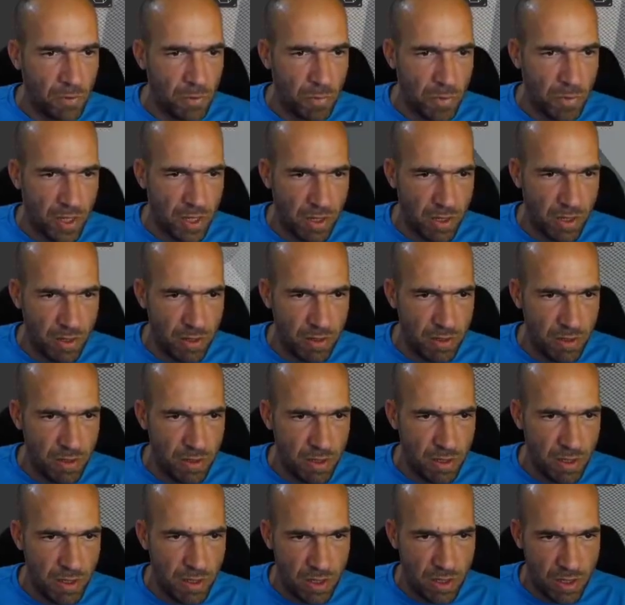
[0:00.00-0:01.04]
From
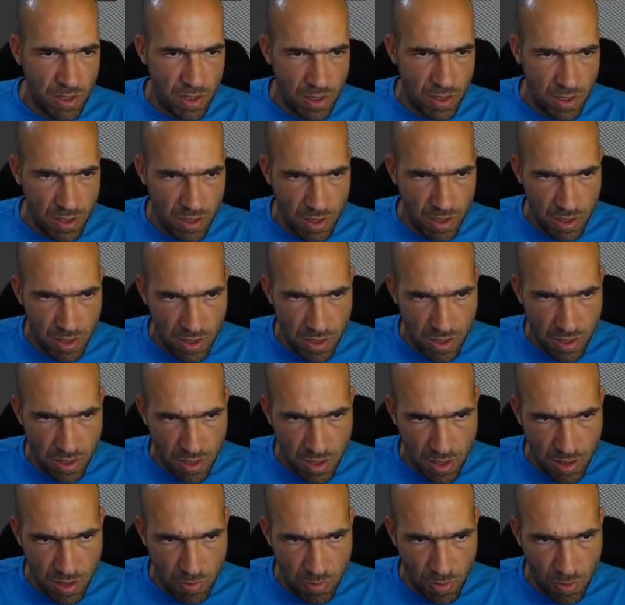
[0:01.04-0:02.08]
here,
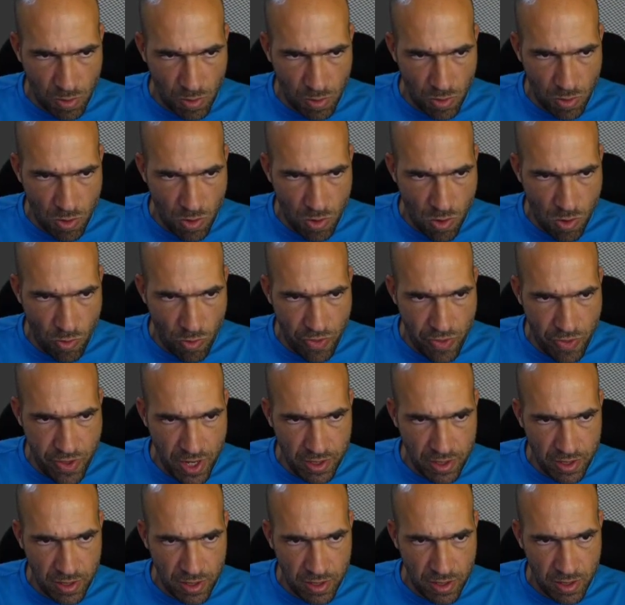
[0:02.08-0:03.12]
I will go
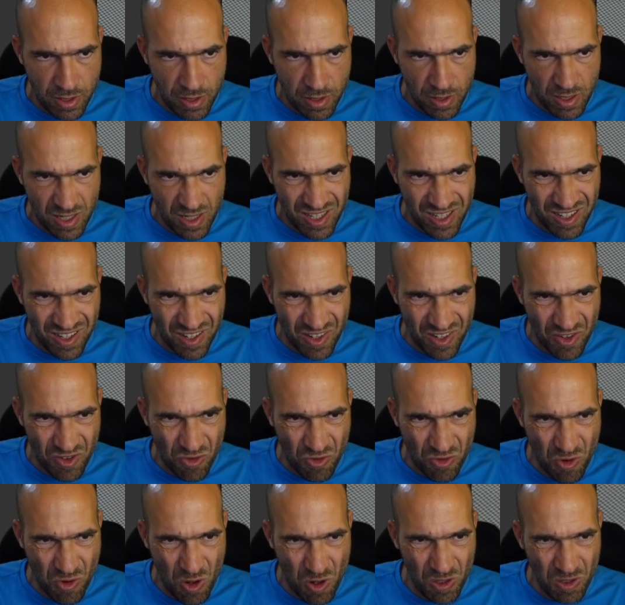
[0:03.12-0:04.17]
this,
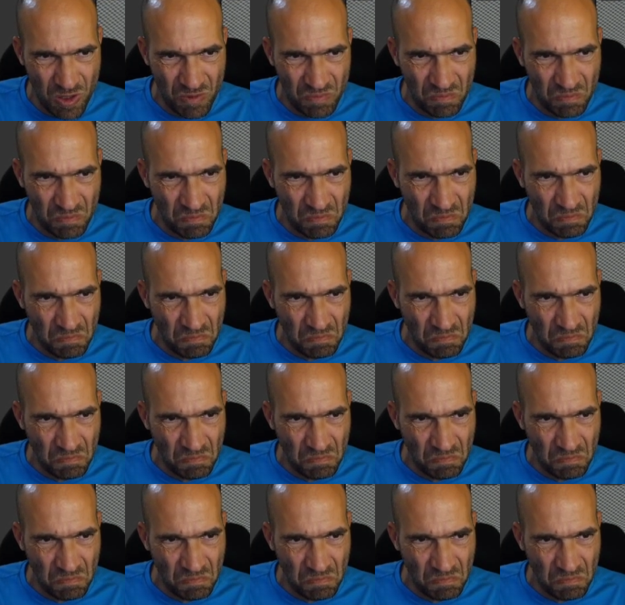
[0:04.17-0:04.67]
Control,